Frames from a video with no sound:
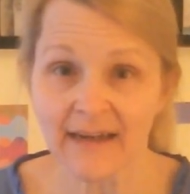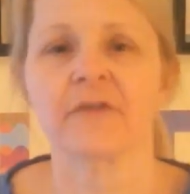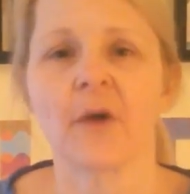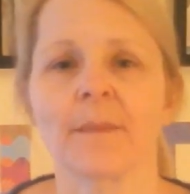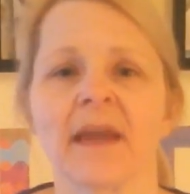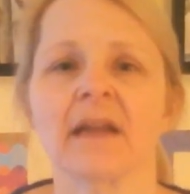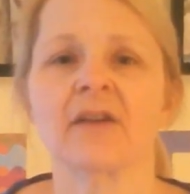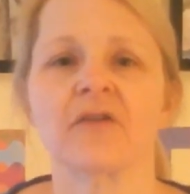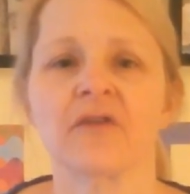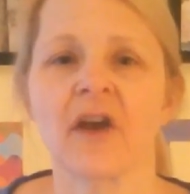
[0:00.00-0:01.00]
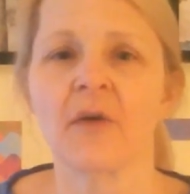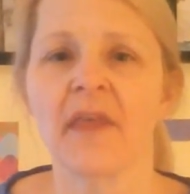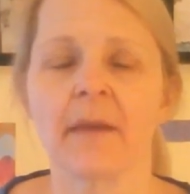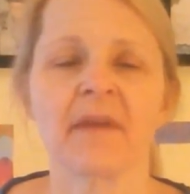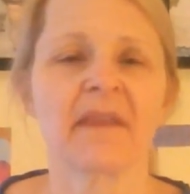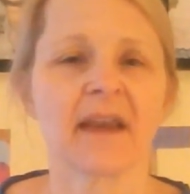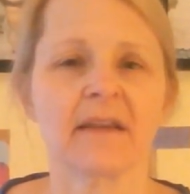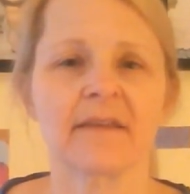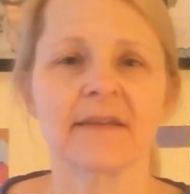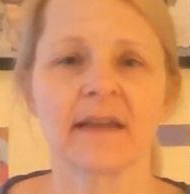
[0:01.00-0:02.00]
So I'm getting to show them that they
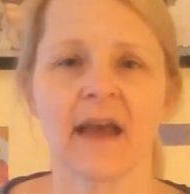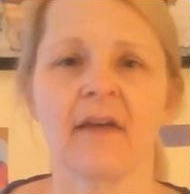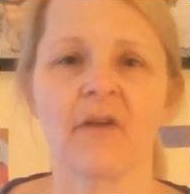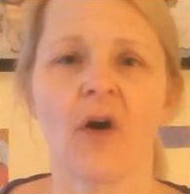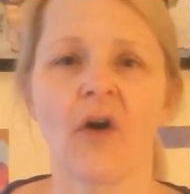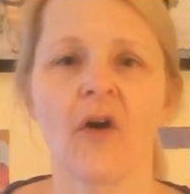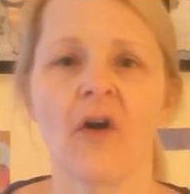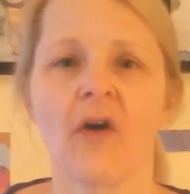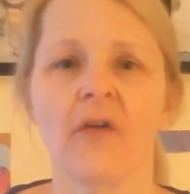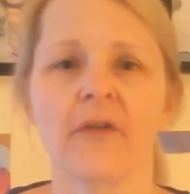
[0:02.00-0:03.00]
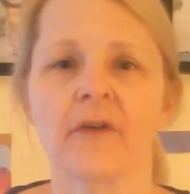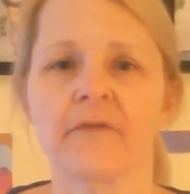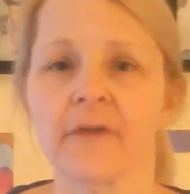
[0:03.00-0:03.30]
can still have all the